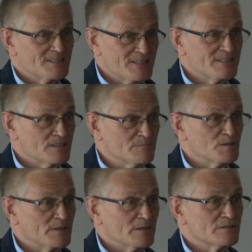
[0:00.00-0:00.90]
system to
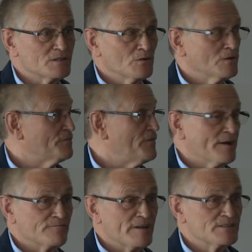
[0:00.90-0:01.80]
be used to call the fire
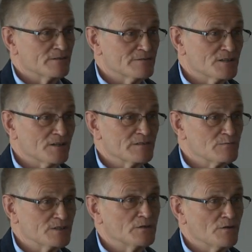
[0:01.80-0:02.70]
and rescue service.
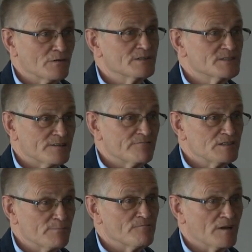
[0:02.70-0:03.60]
We do not consider it
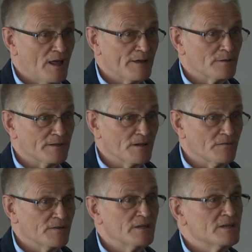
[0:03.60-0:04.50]
to be reliable
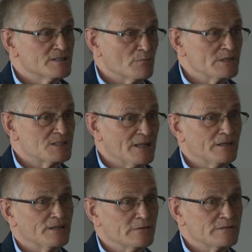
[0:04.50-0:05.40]
enough. So we
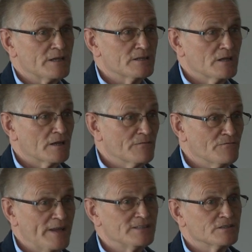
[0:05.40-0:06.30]
still use a
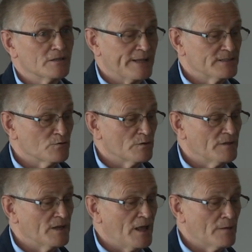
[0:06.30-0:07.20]
conventional link to an
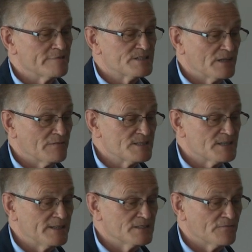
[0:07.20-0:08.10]
alarm receiving
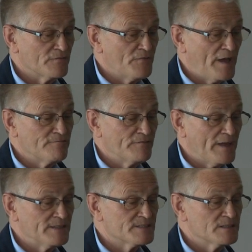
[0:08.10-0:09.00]
centre for fire
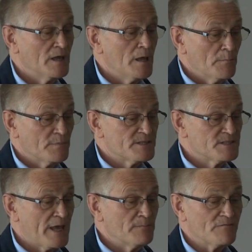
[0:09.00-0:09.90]
events, but the
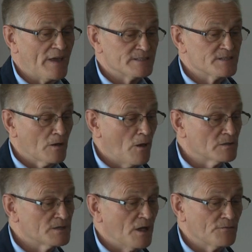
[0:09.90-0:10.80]
same events are
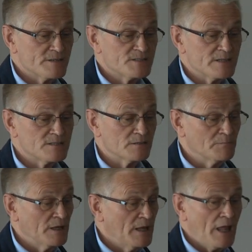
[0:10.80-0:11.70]
logged on the
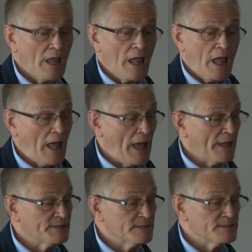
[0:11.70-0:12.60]
system,
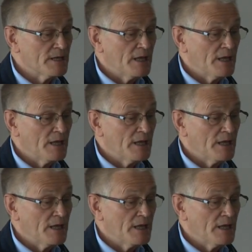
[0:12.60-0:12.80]
and